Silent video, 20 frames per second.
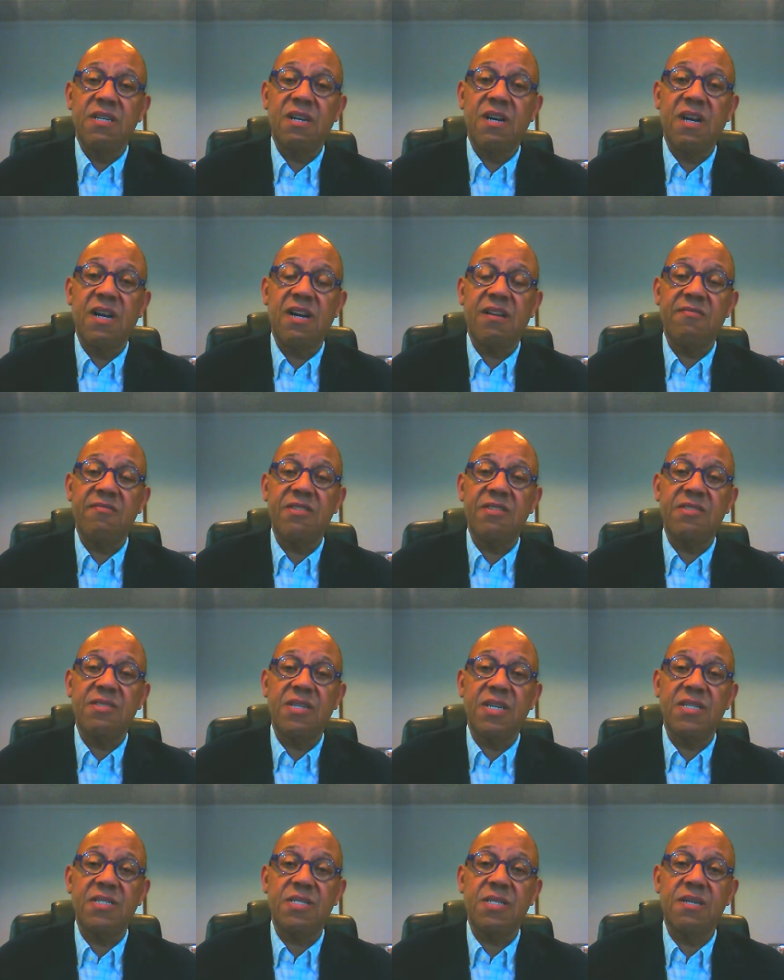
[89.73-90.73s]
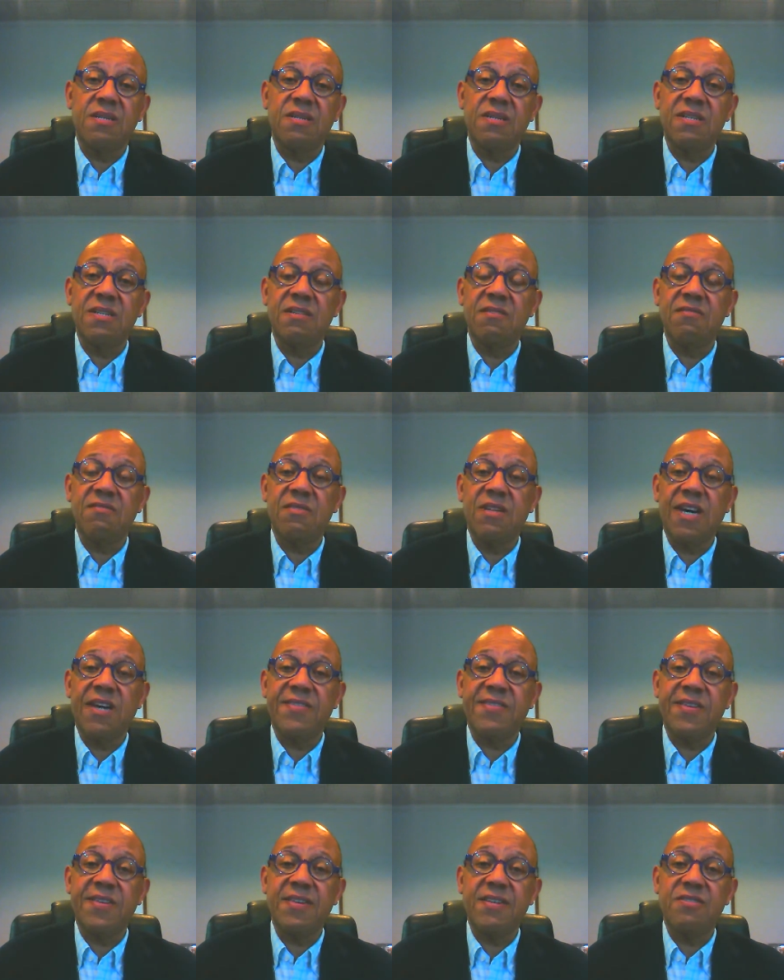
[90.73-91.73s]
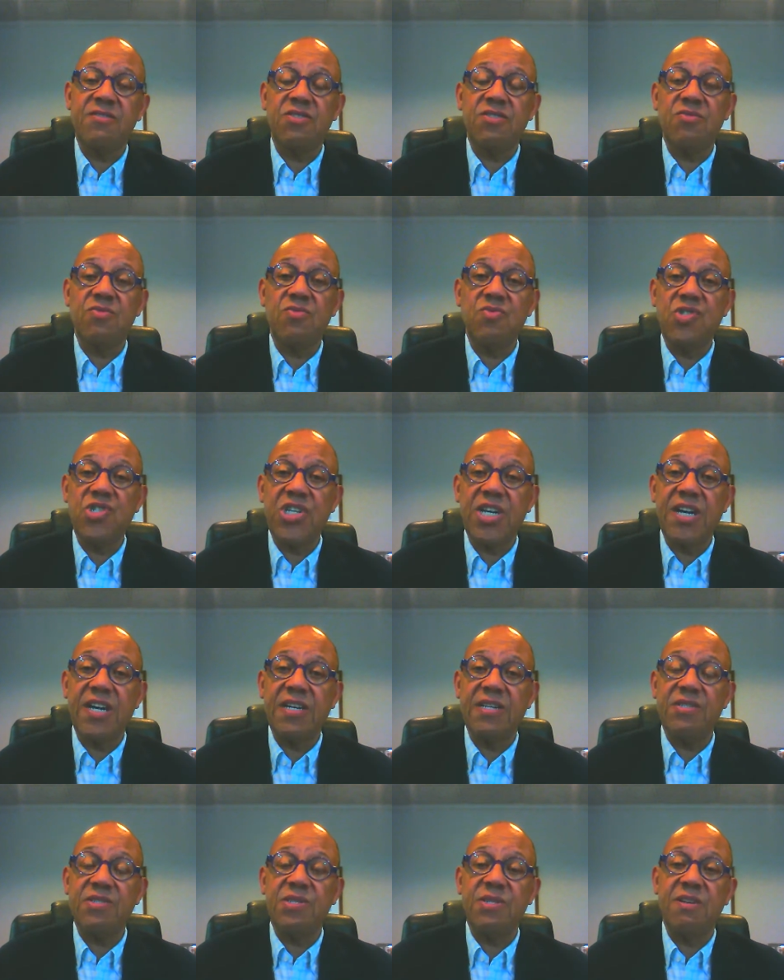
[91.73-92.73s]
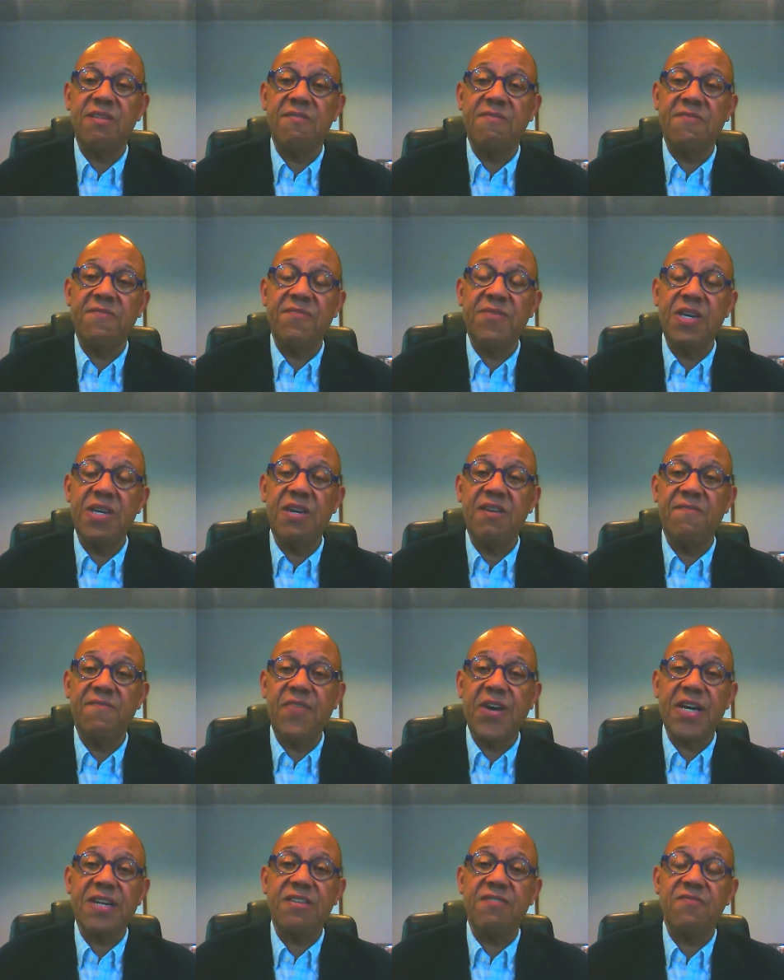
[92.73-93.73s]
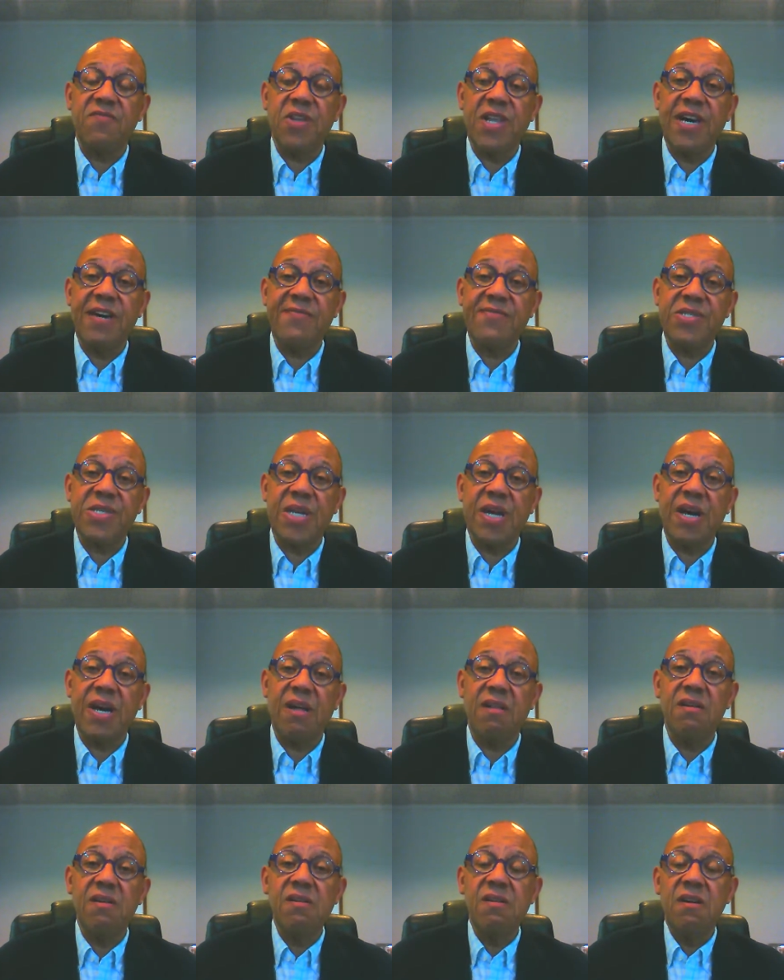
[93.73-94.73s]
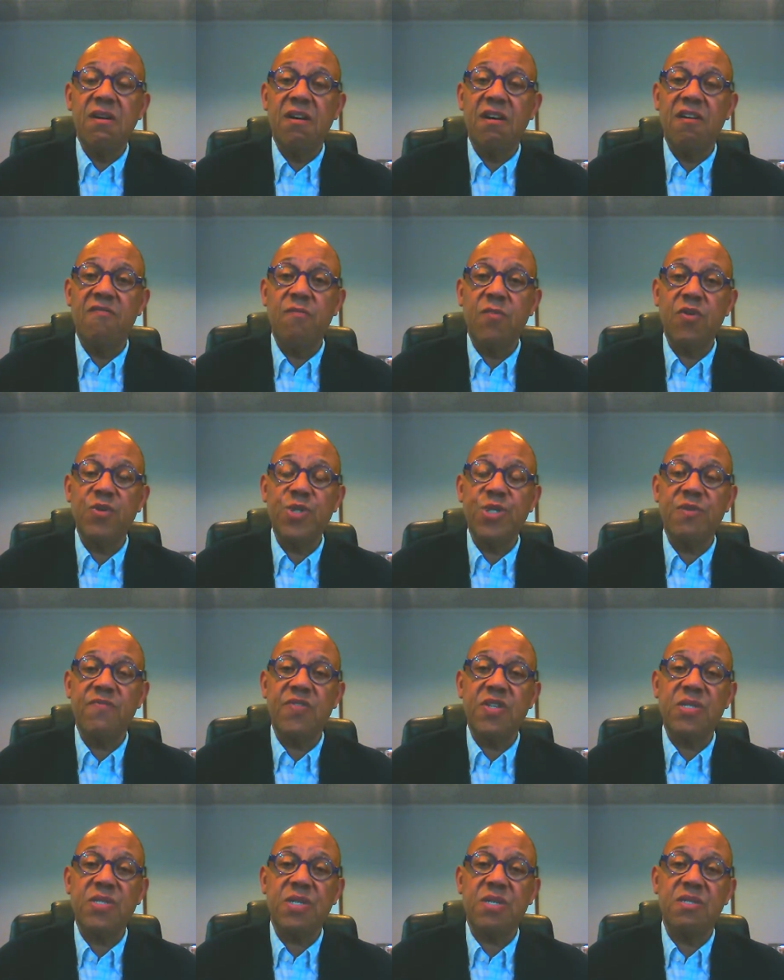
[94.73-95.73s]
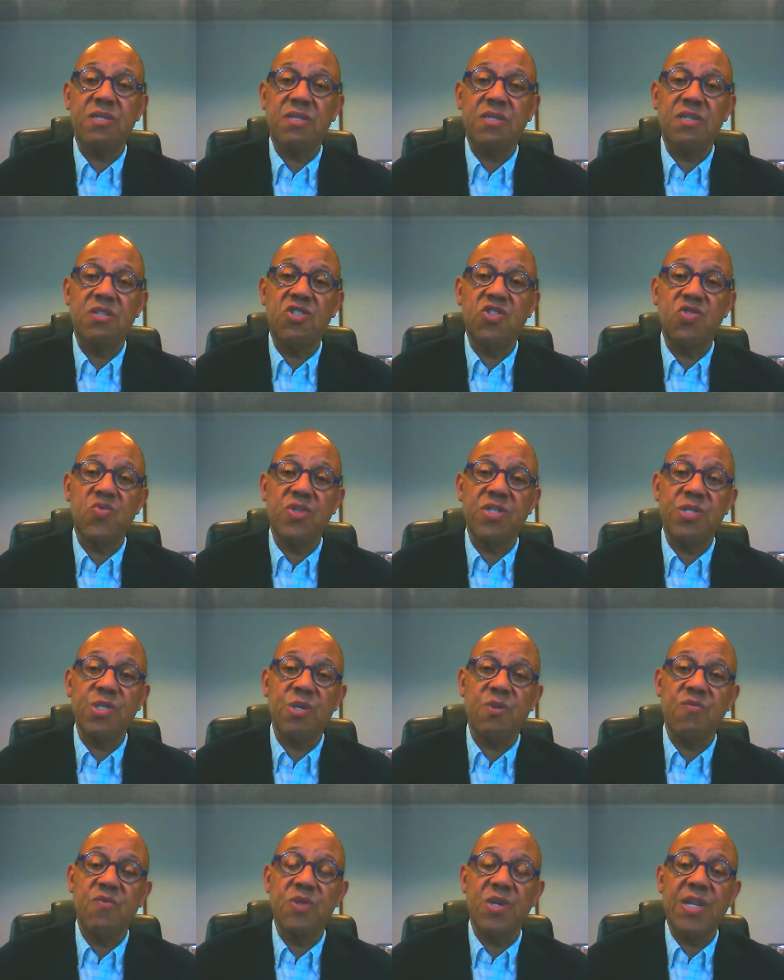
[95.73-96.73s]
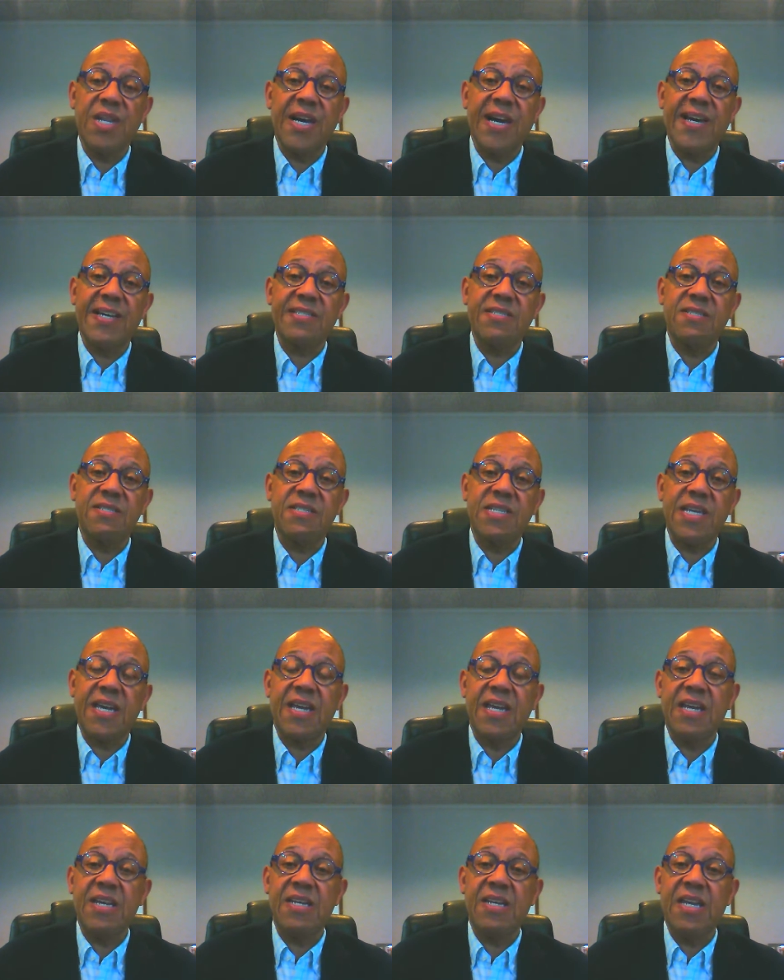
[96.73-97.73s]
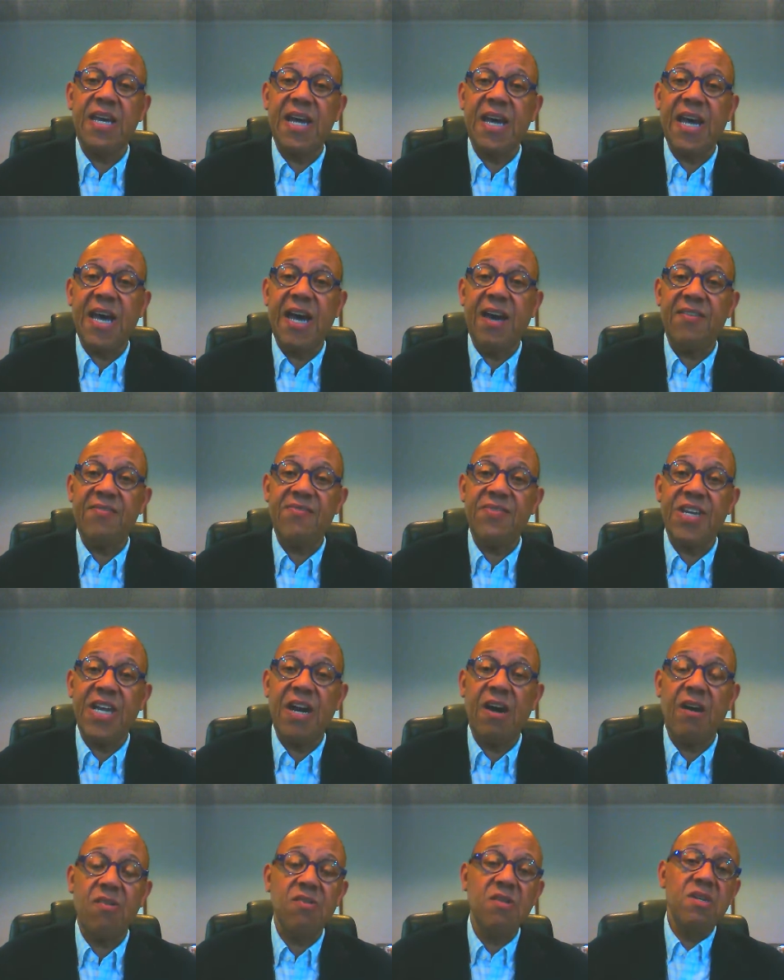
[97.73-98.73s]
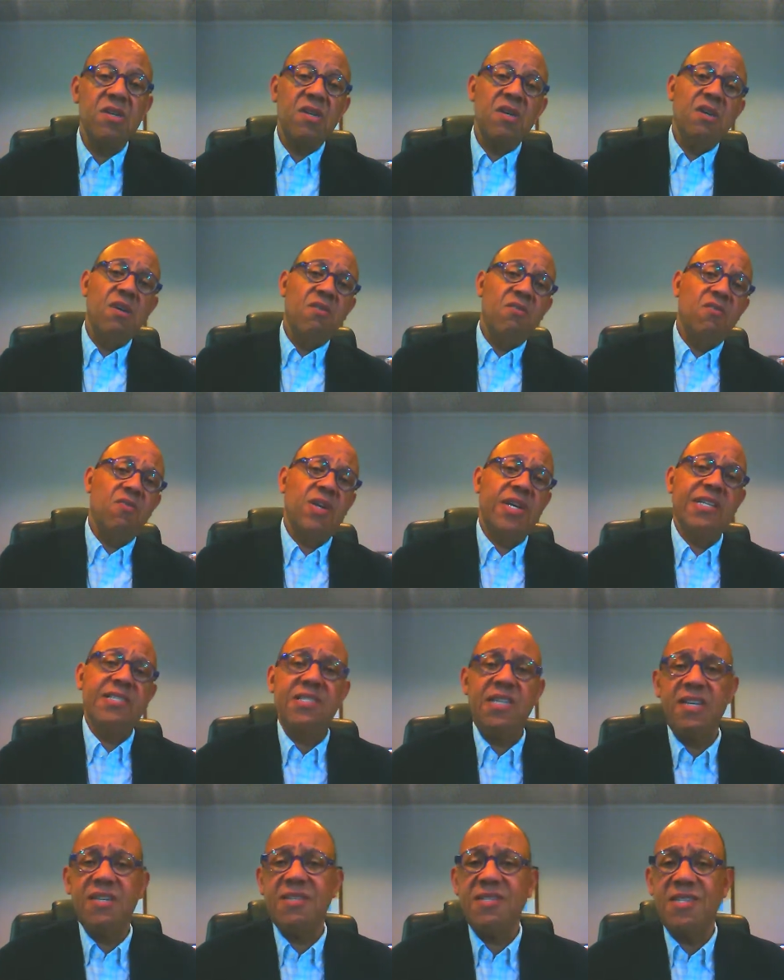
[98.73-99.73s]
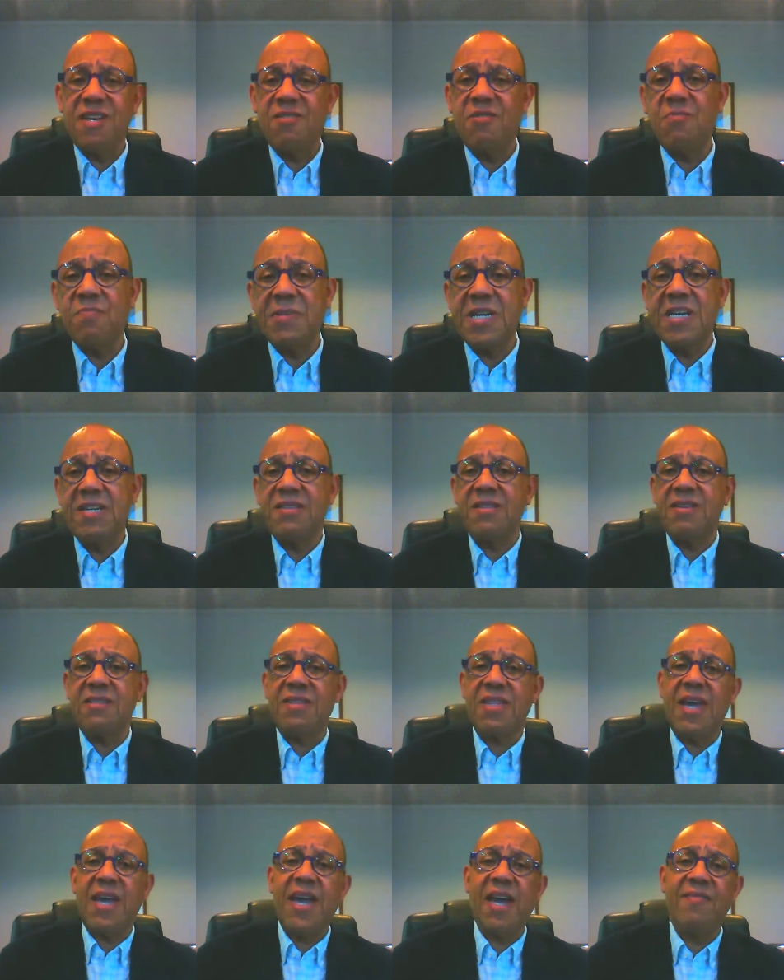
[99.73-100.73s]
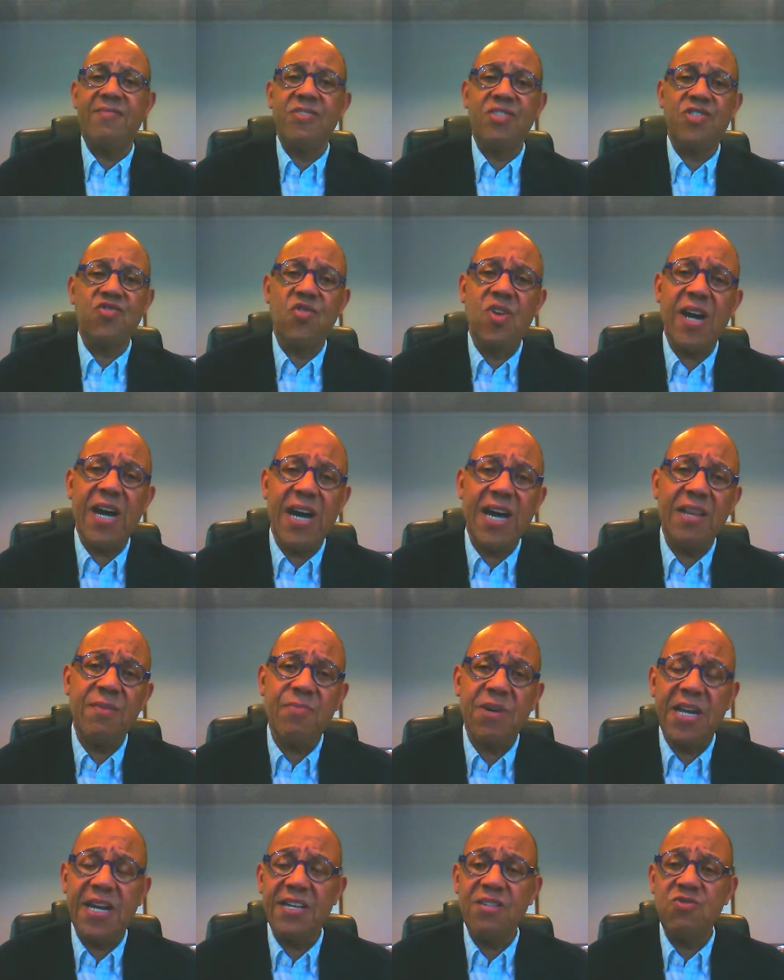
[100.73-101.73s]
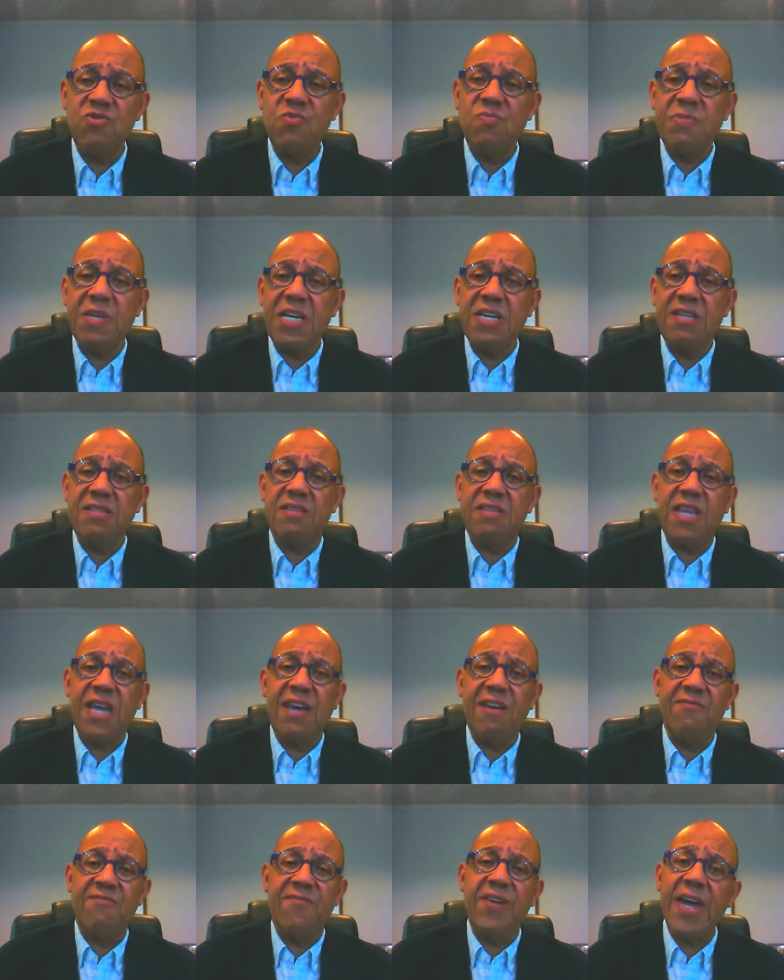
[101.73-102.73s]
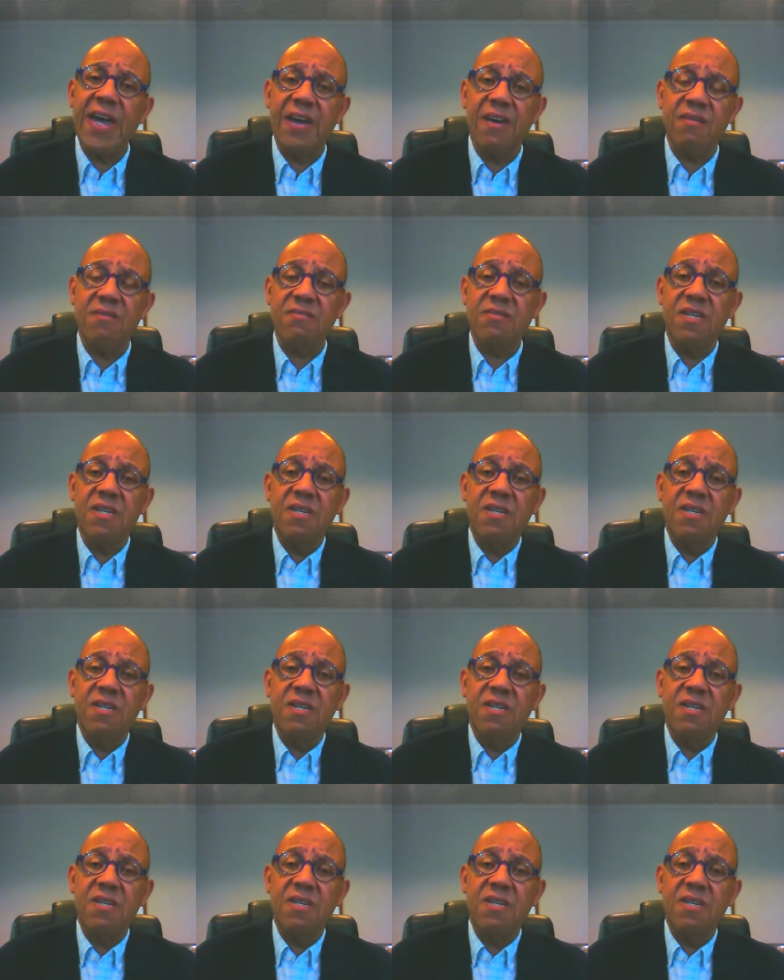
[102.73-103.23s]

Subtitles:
Congress has done little or nothing to change the effective lifestyle of most of its constituents over the last decade and a half. Now, when I say this, I don't mean that they haven't tried, but I do mean that they have failed.